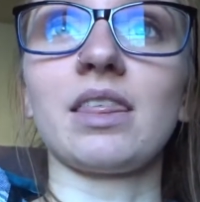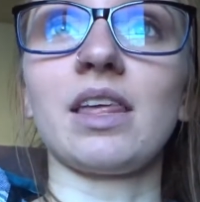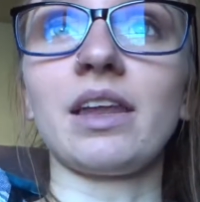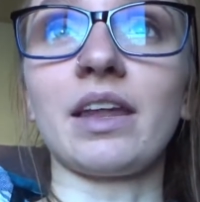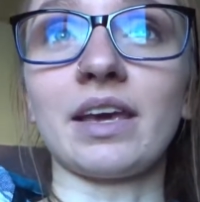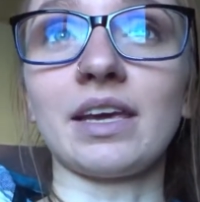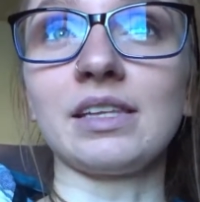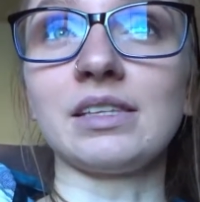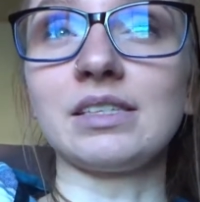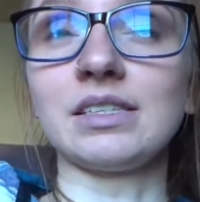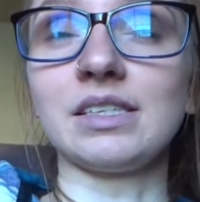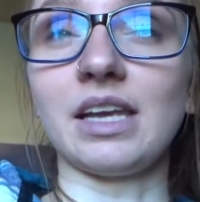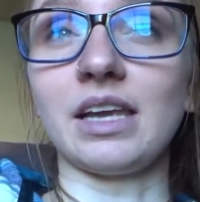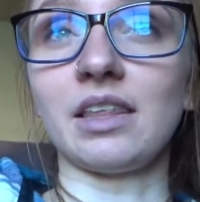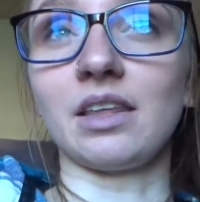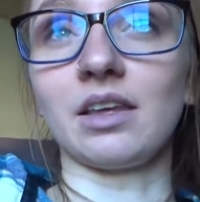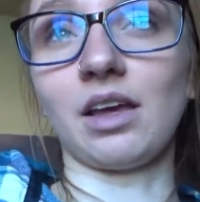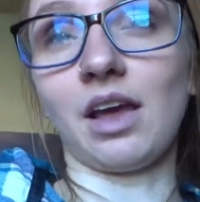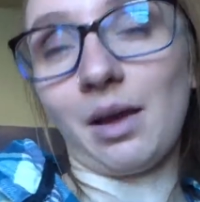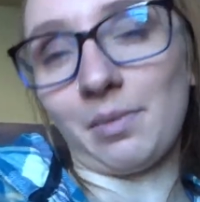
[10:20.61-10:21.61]
Then I can stay,
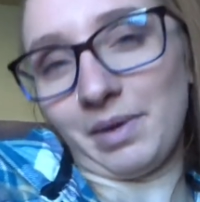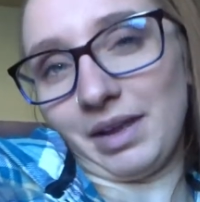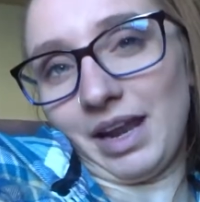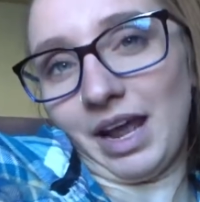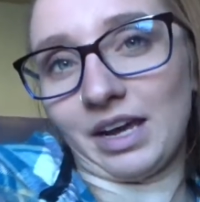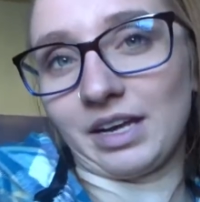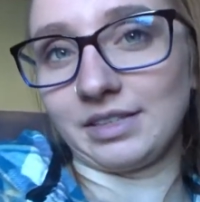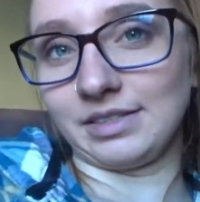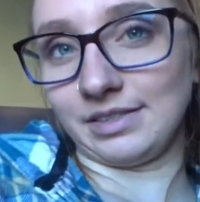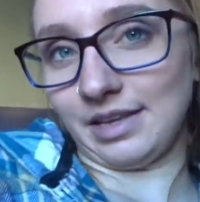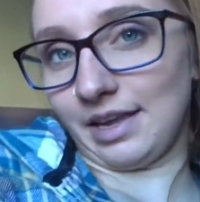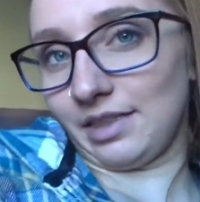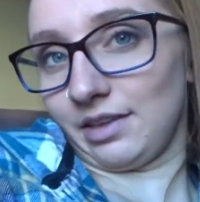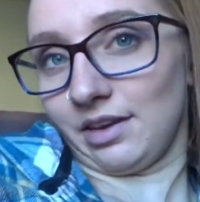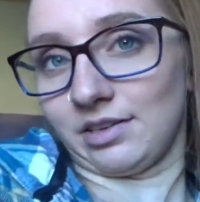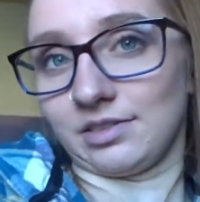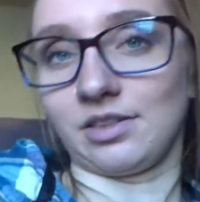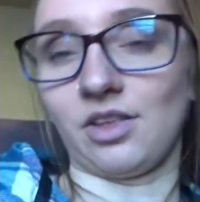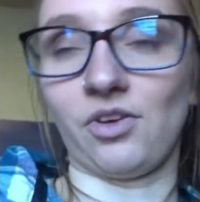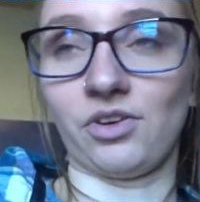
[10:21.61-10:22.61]
I mean, I could stay
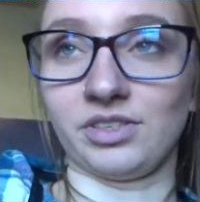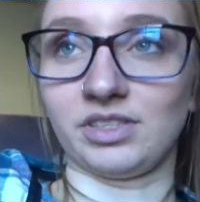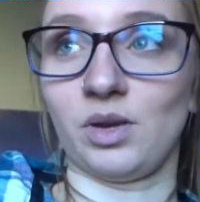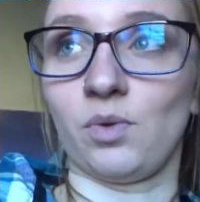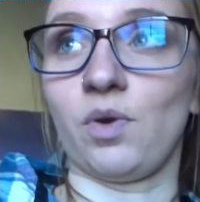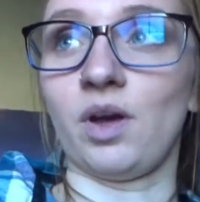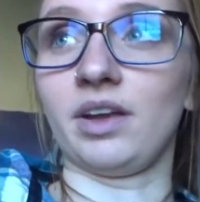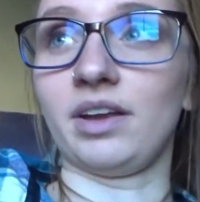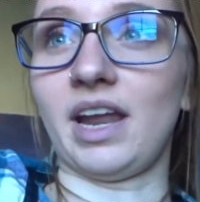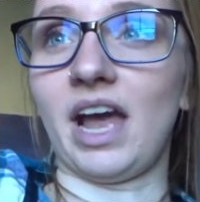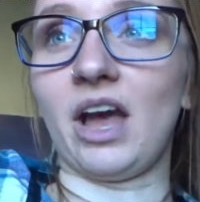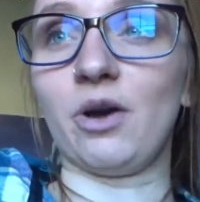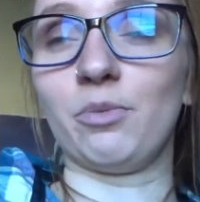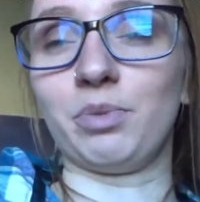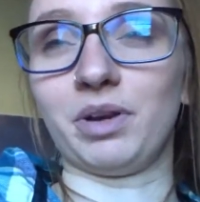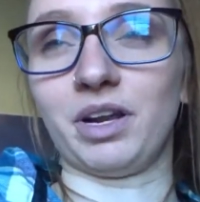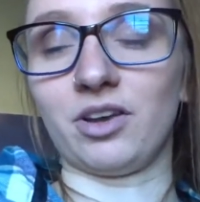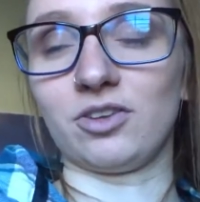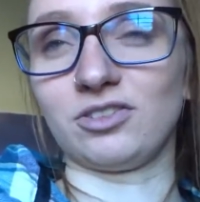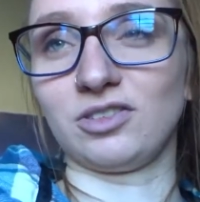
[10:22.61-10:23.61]
there as long as I want now,
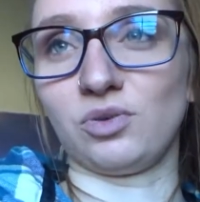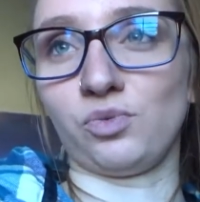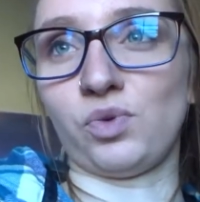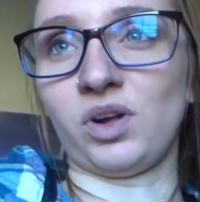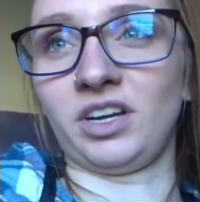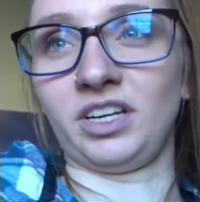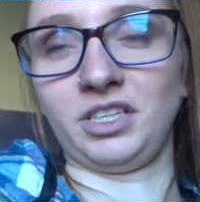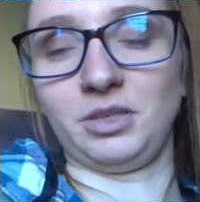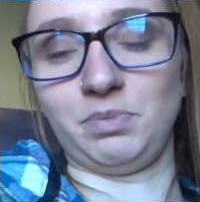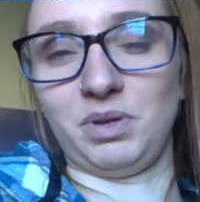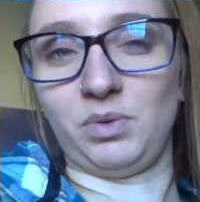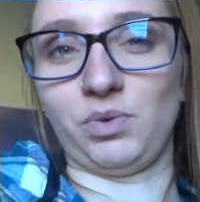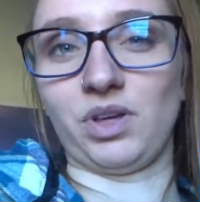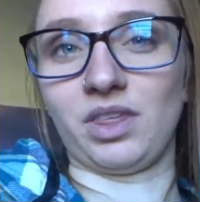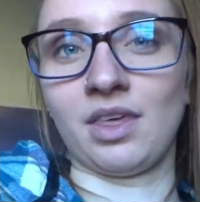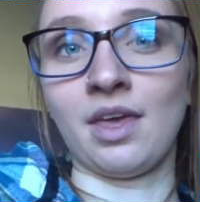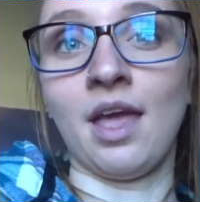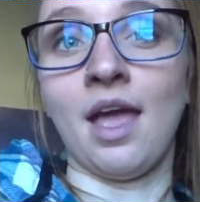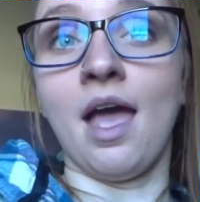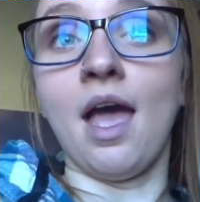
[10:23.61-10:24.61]
but I also wanted to be
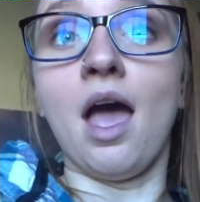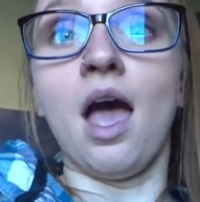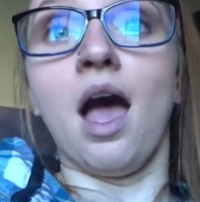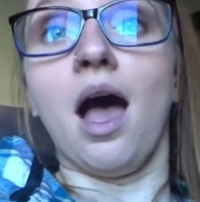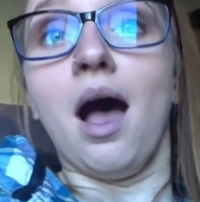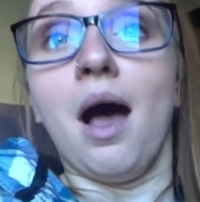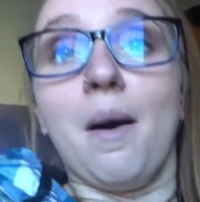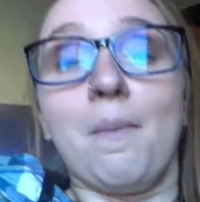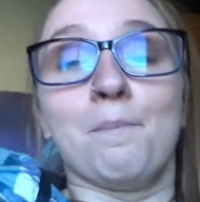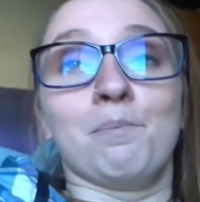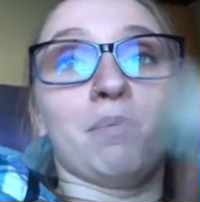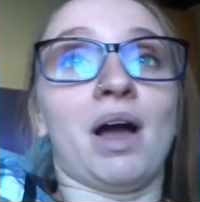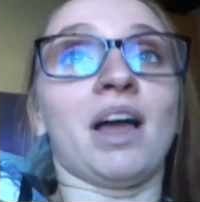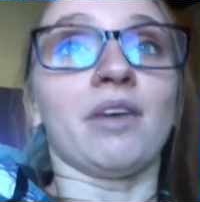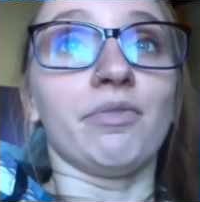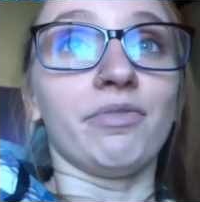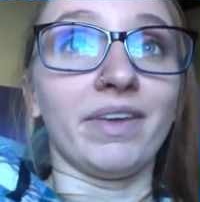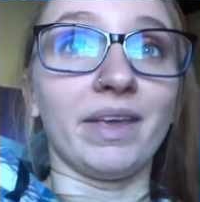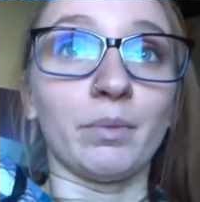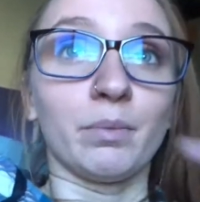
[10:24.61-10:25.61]
with my
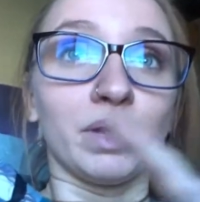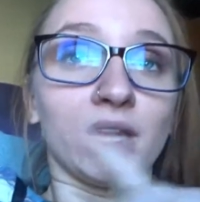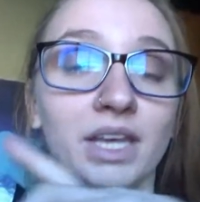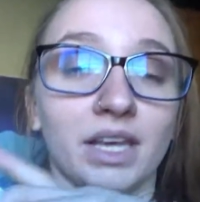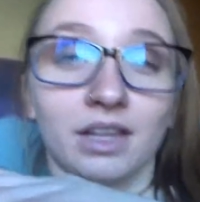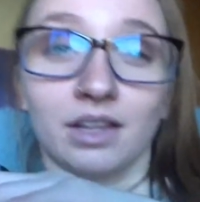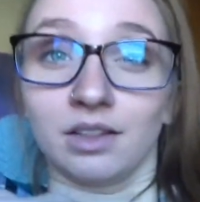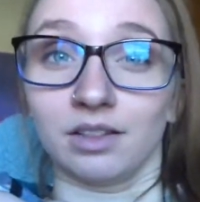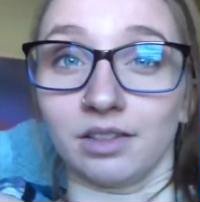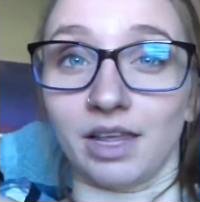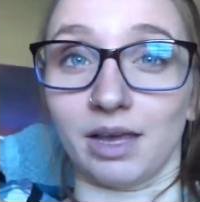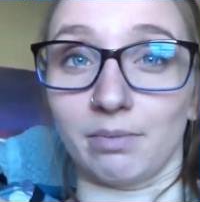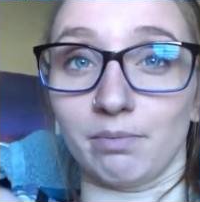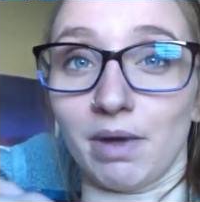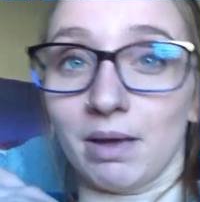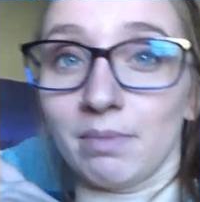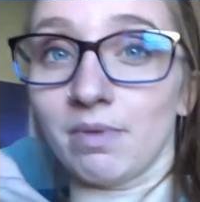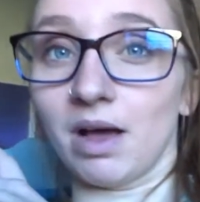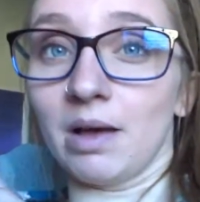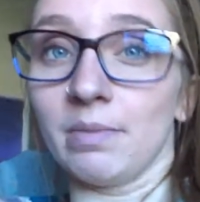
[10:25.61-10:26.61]
family, like
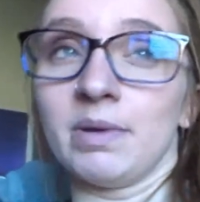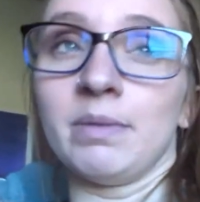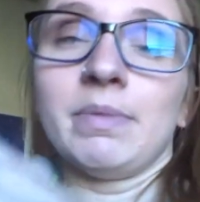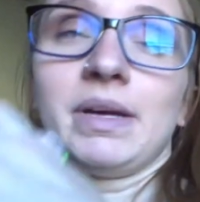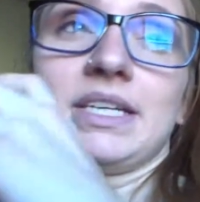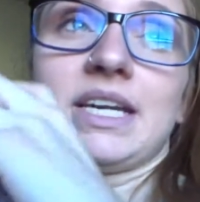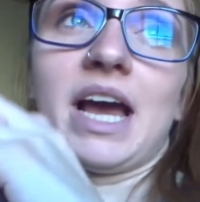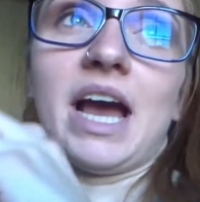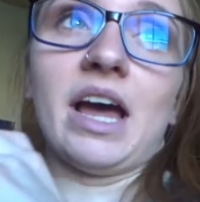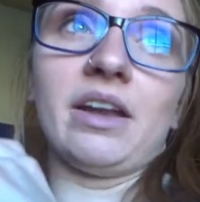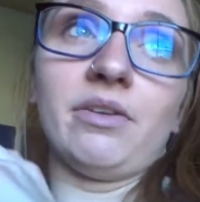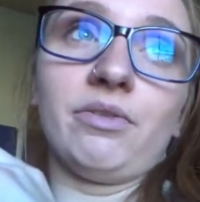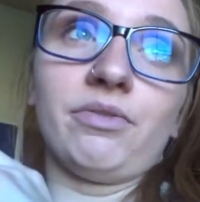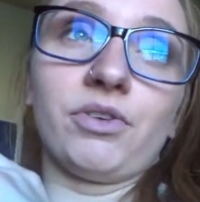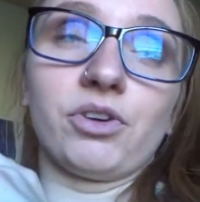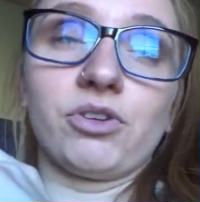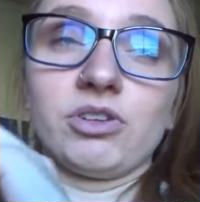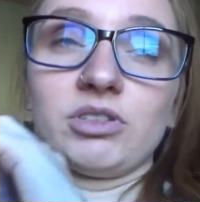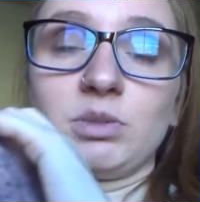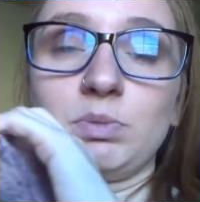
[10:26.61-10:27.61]
my mom and my dad,
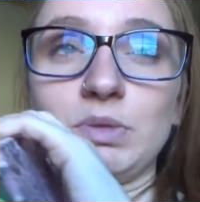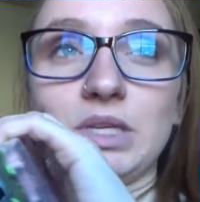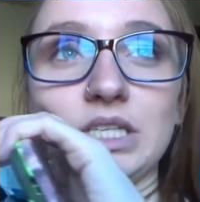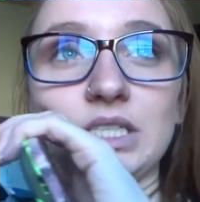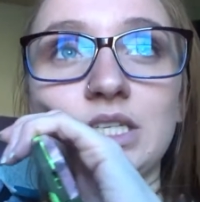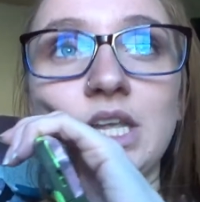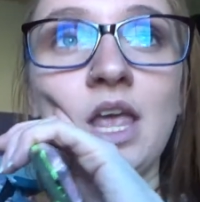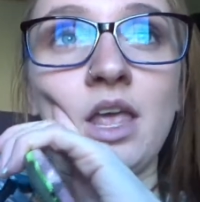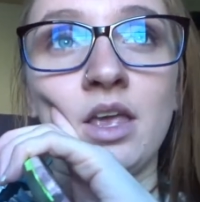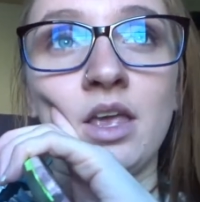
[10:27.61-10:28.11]
for Christmas,